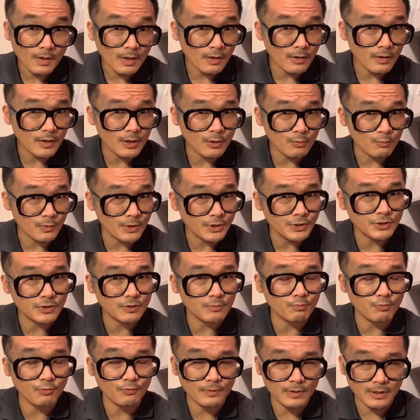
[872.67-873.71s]
the original
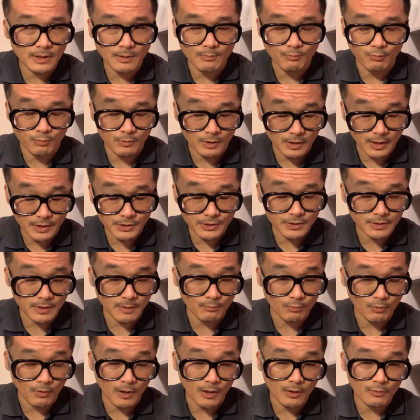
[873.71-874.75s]
production on
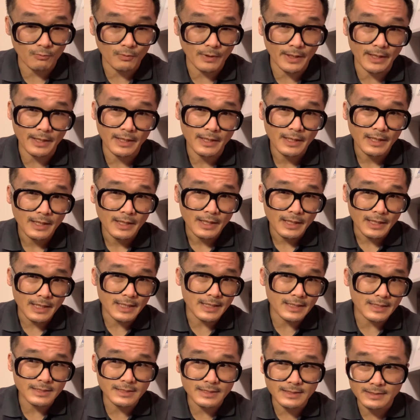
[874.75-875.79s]
Broadway,
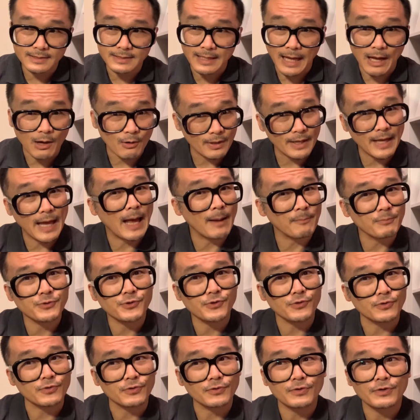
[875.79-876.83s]
is now
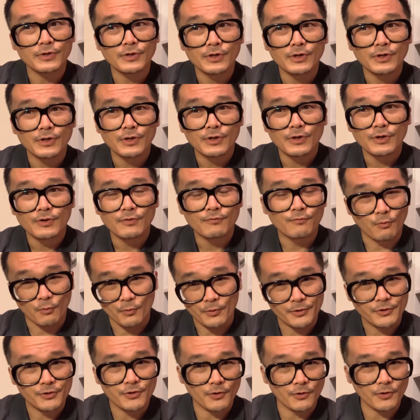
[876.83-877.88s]
captured for
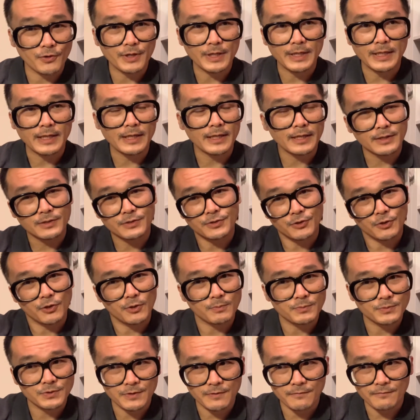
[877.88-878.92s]
eternity in
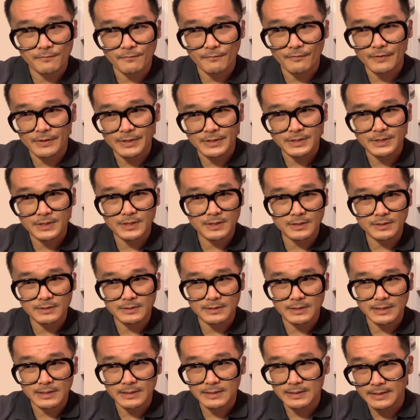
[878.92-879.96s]
terms of this
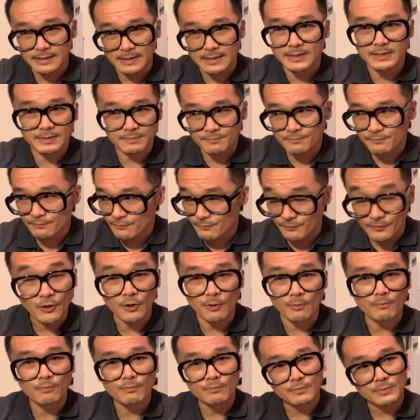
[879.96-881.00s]

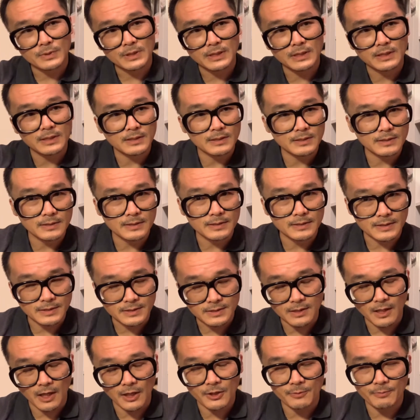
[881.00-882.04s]
film, this
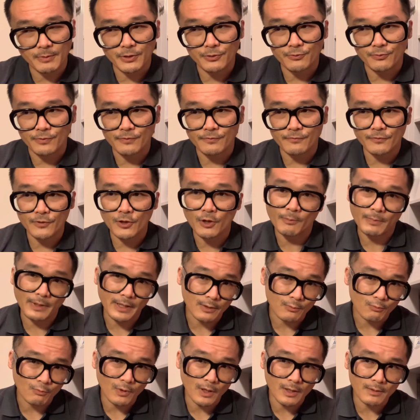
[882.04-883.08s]
documentary film.
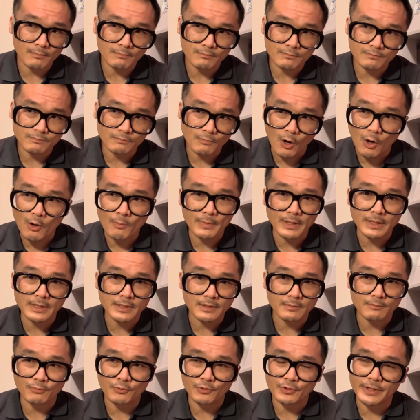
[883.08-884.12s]
And one moment
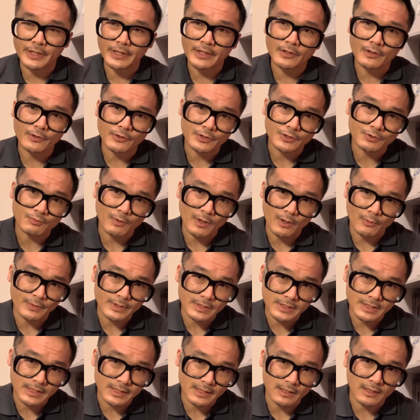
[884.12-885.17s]
in particular is where we
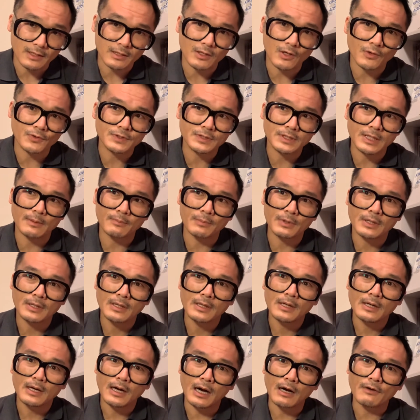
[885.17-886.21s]
see a close-up
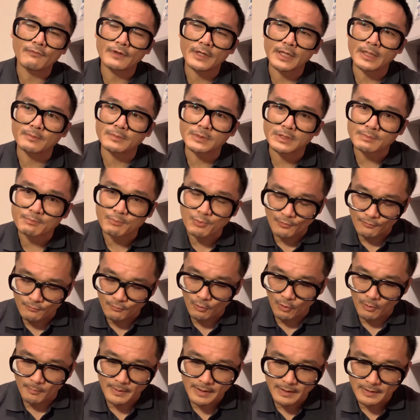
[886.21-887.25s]
of him
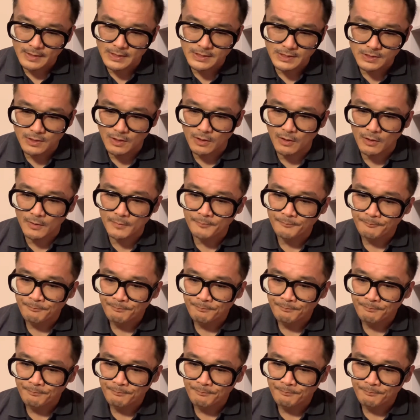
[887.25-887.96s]
performing the song